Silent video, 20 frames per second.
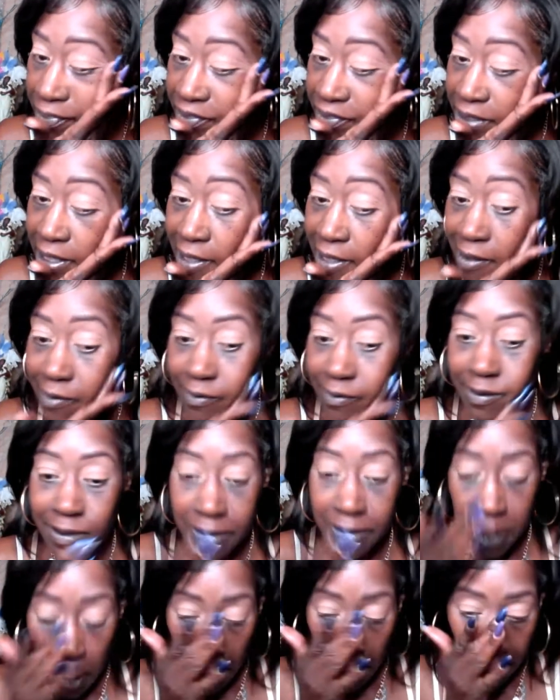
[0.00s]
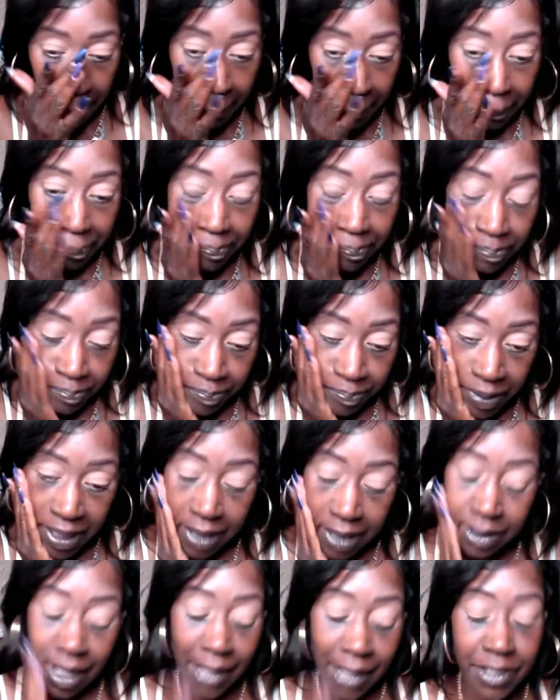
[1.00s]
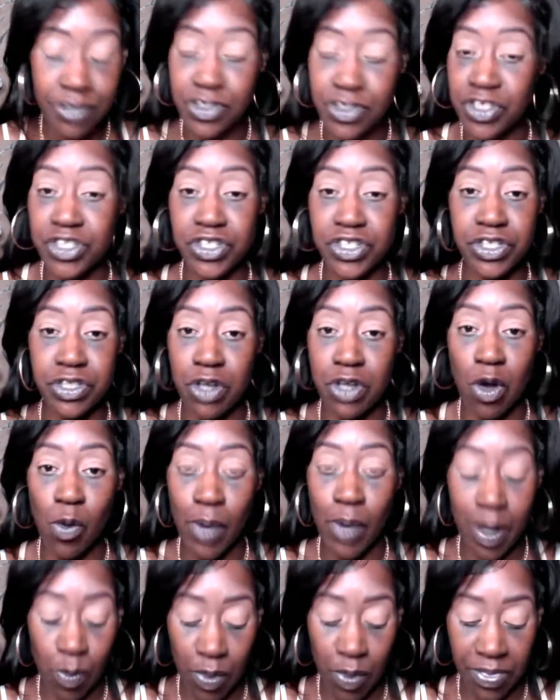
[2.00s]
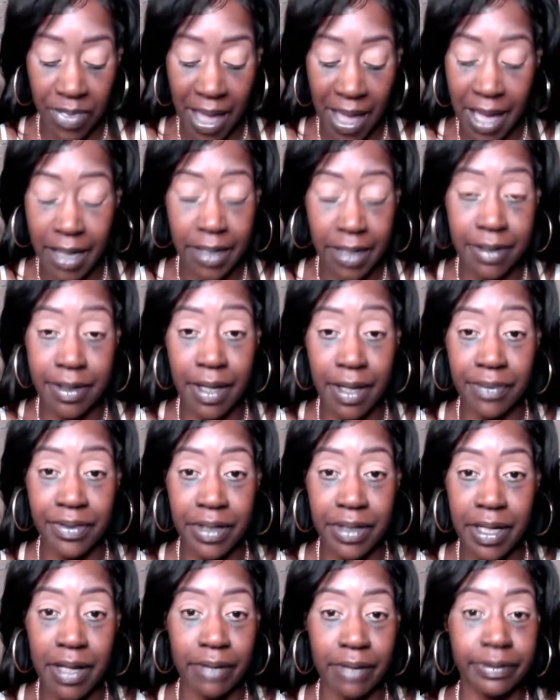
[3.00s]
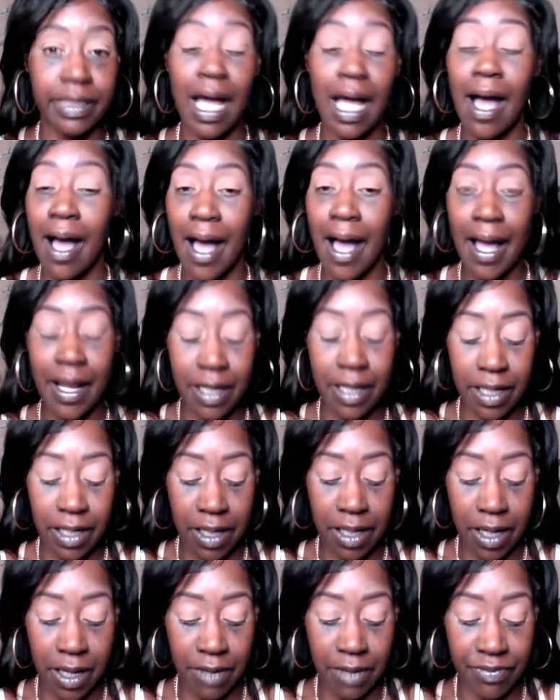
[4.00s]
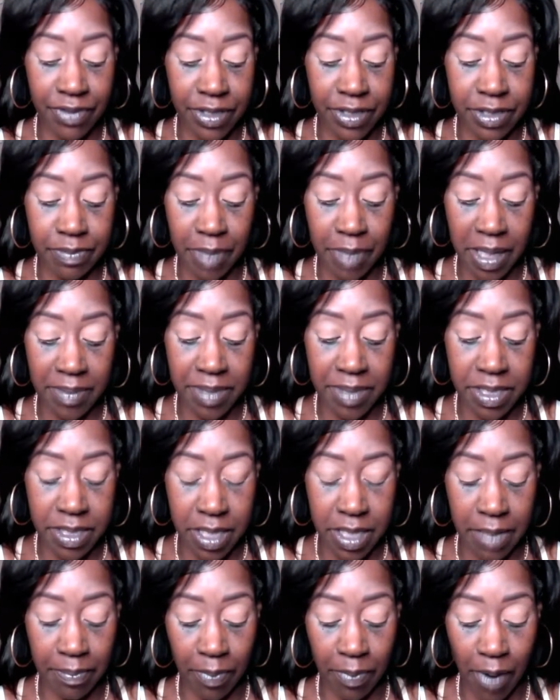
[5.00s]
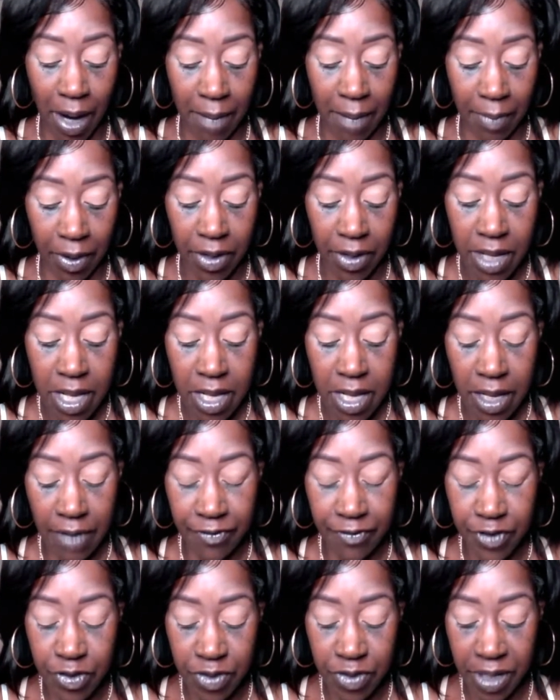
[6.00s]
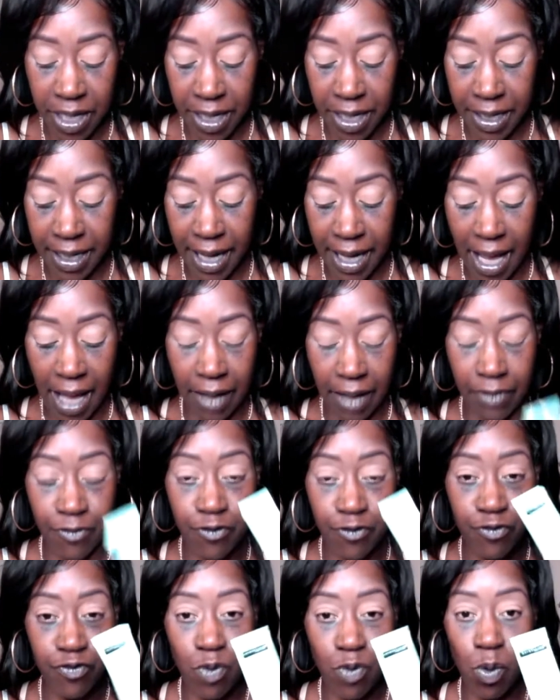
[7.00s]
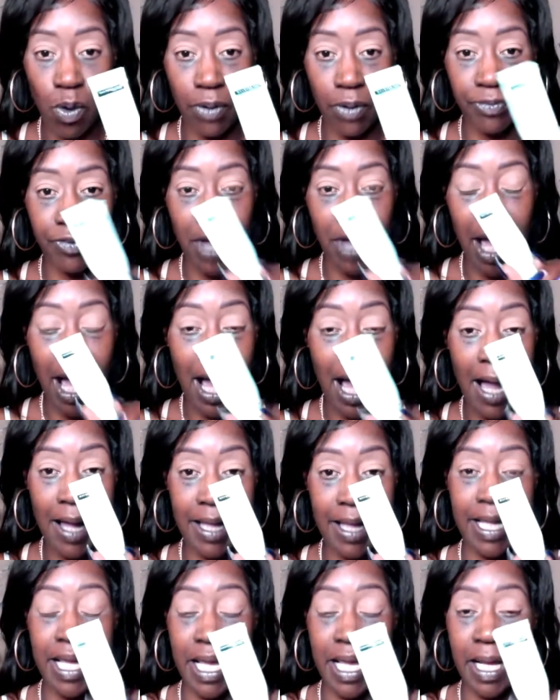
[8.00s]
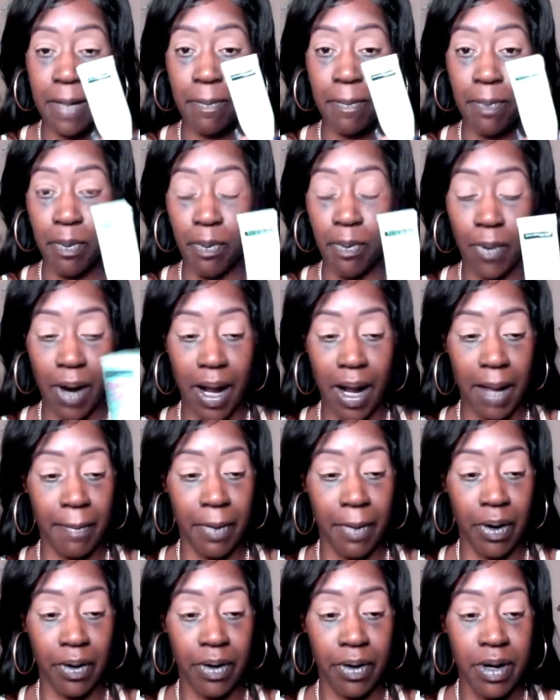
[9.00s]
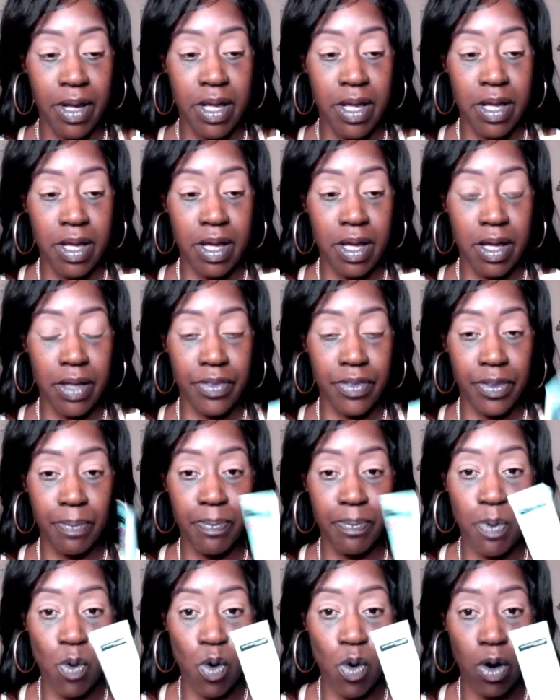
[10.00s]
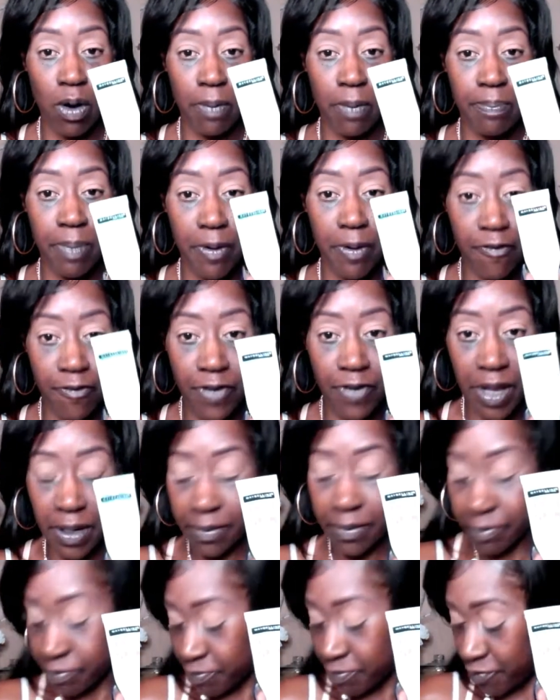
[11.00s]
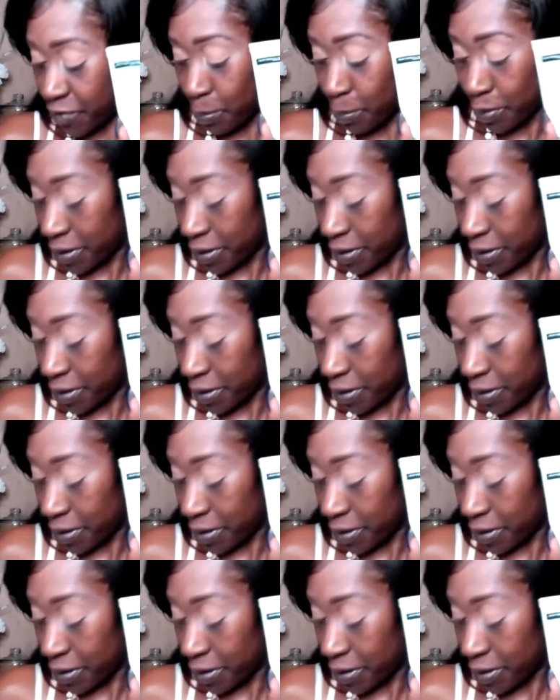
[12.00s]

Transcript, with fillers: nothing else. Because I used to just go in with that and nothing else. I love this baby skin primer. If you cannot afford the high end primer, uh, the Pore Perfect